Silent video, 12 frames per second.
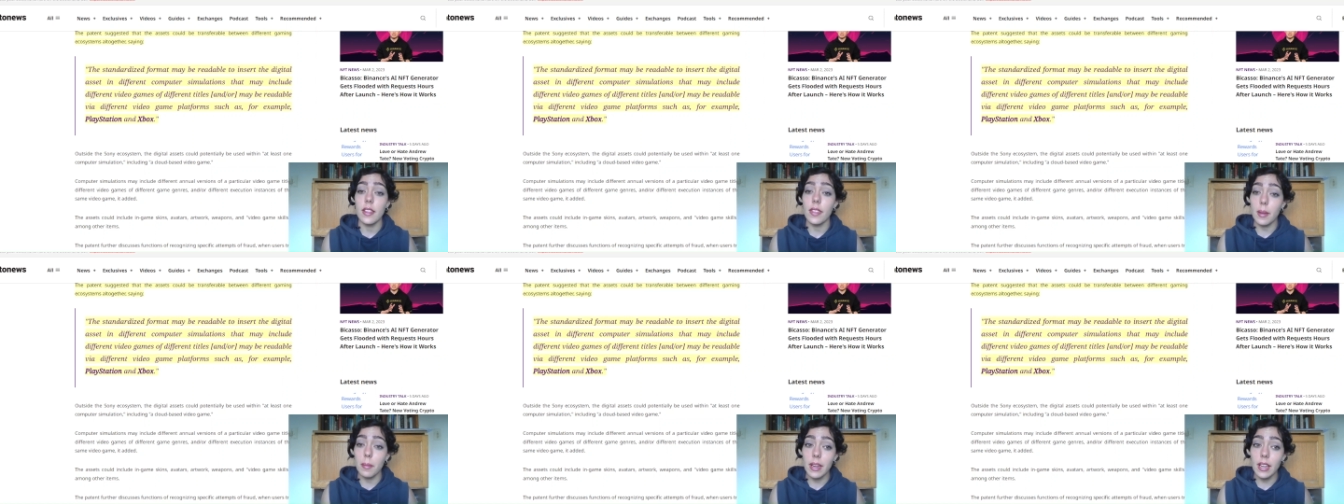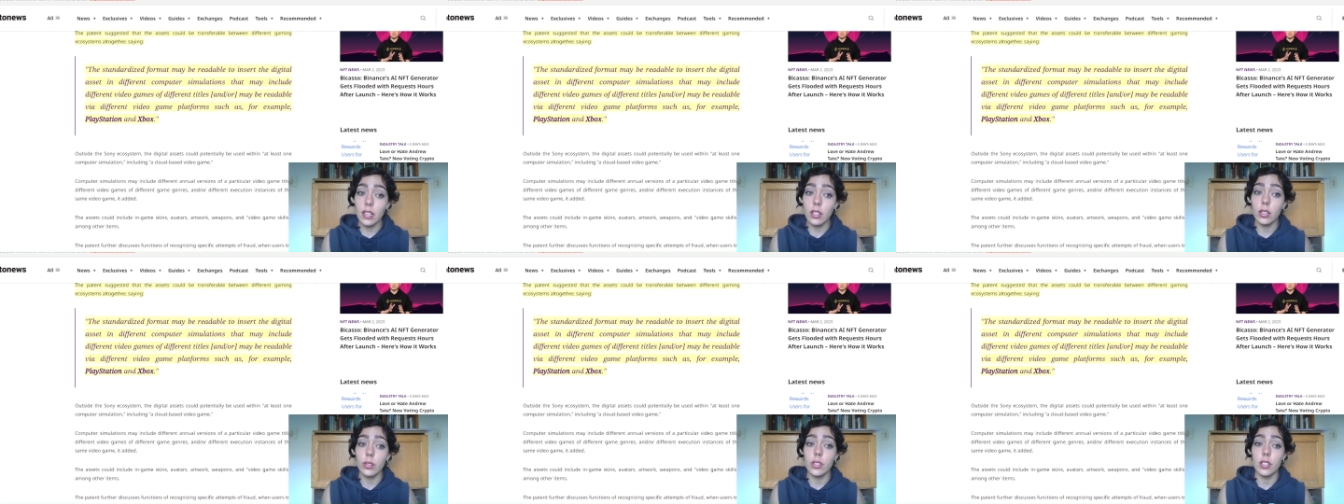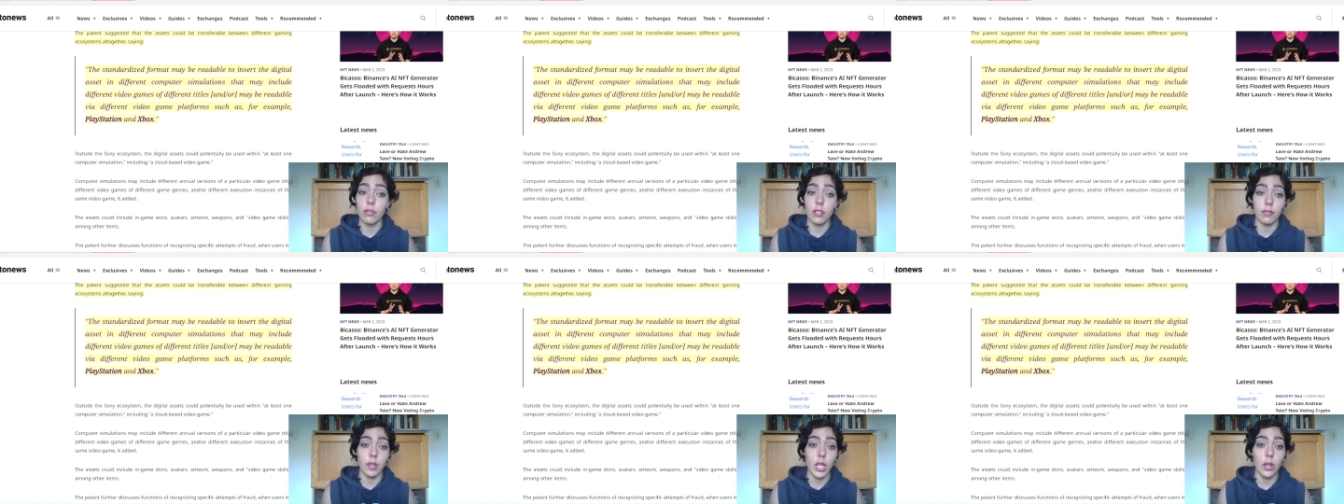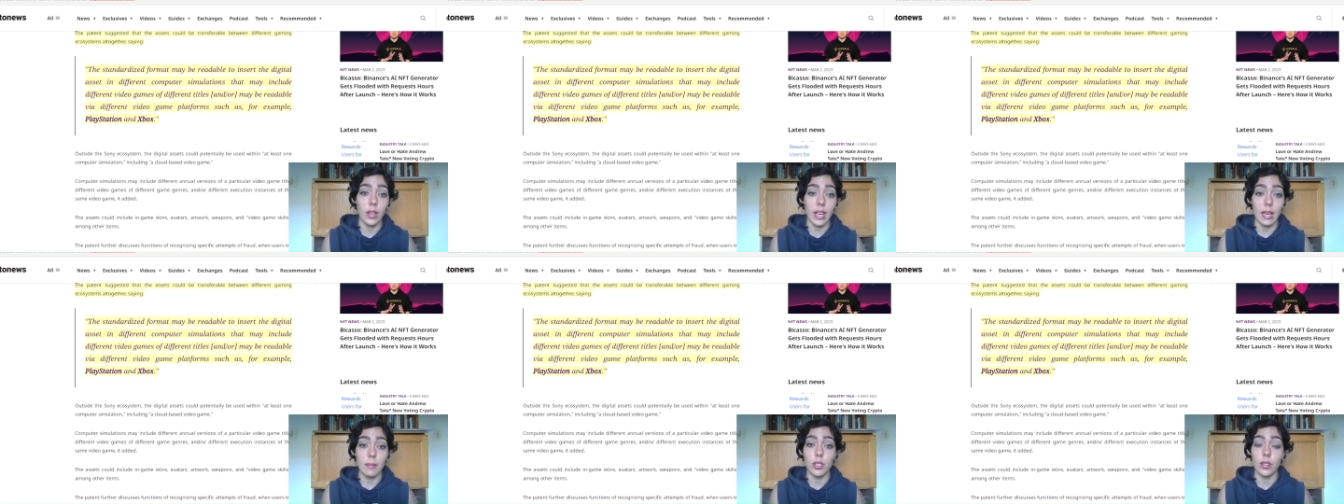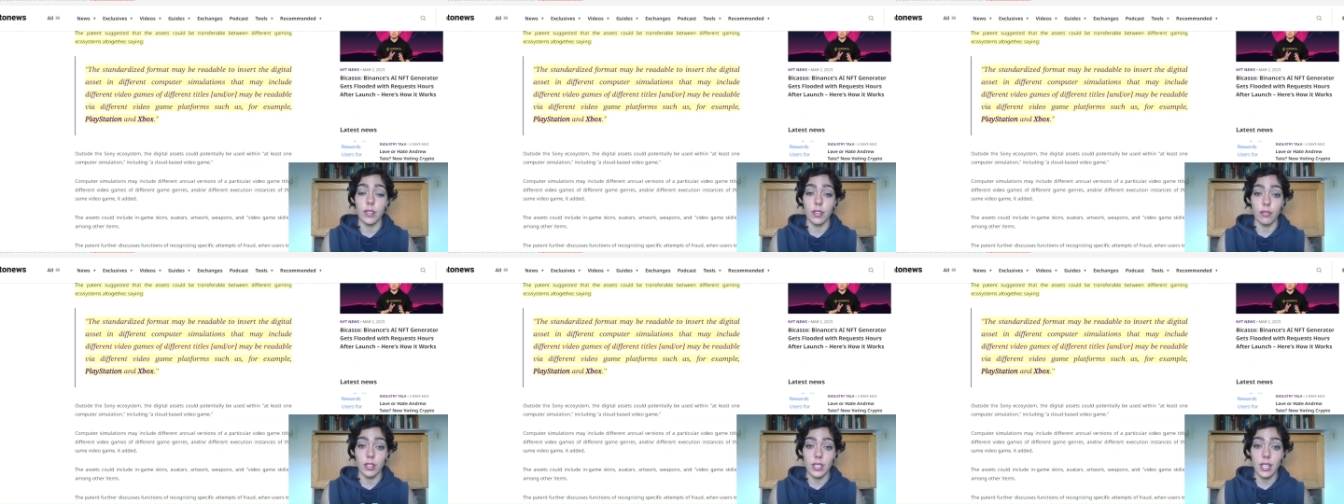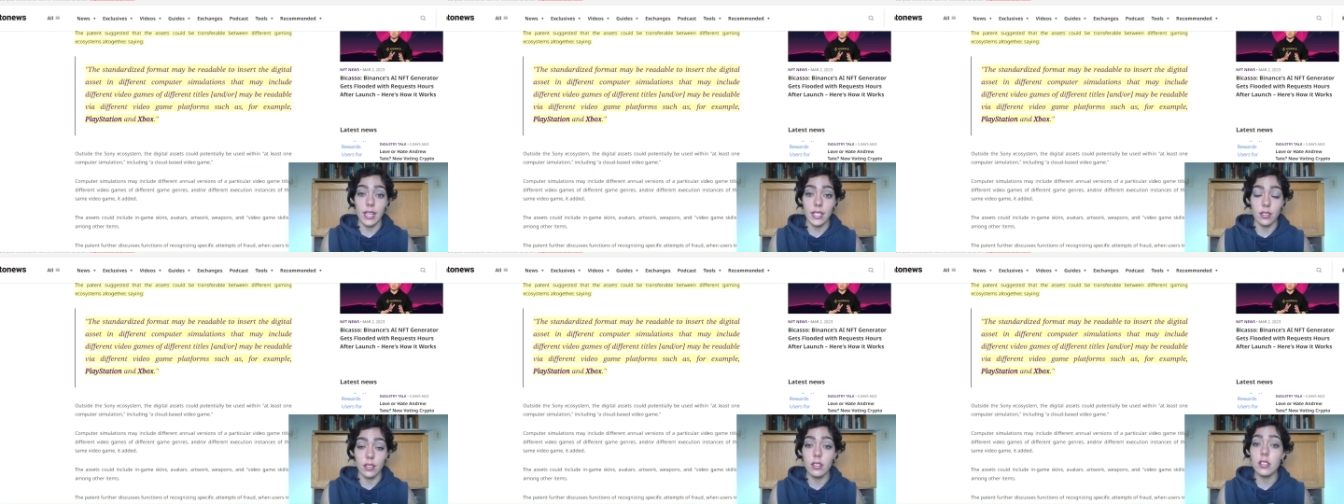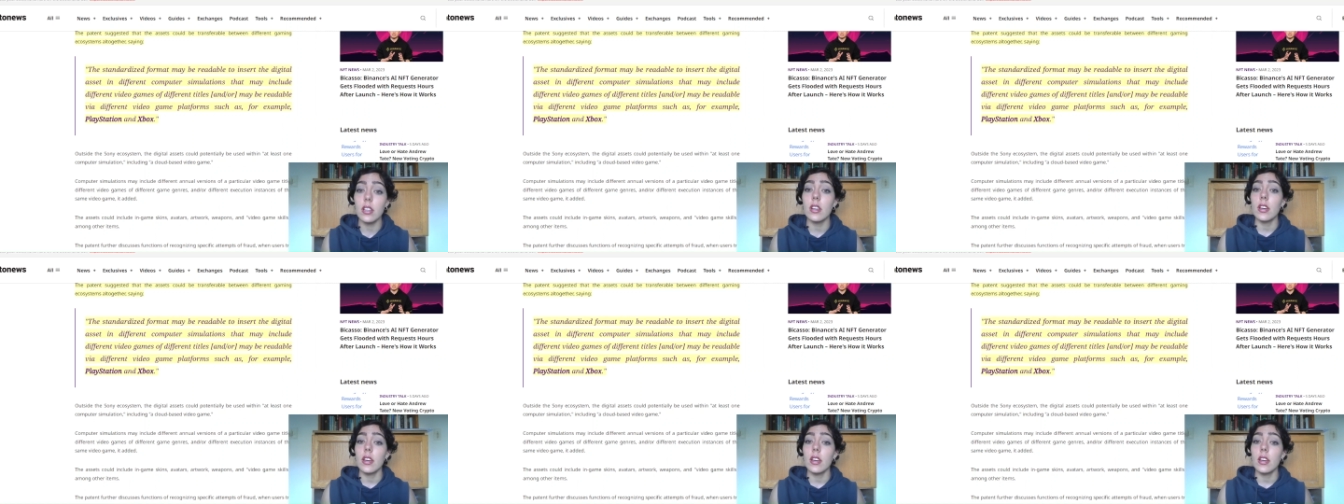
that may include different video games of different titles